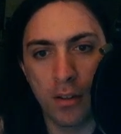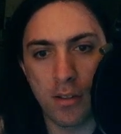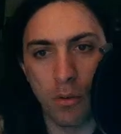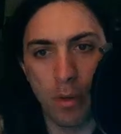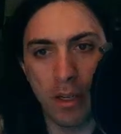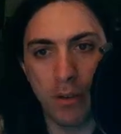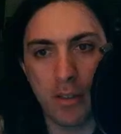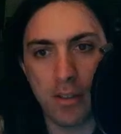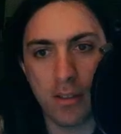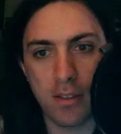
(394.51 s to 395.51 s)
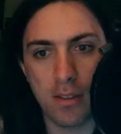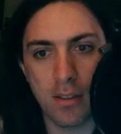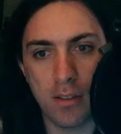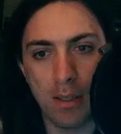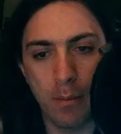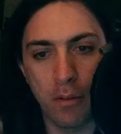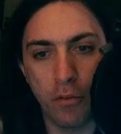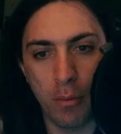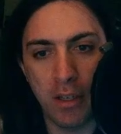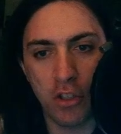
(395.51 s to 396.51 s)
So where is some
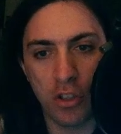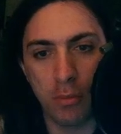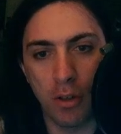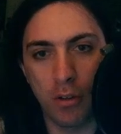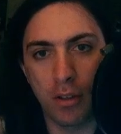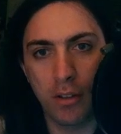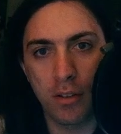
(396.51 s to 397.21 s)
information about it?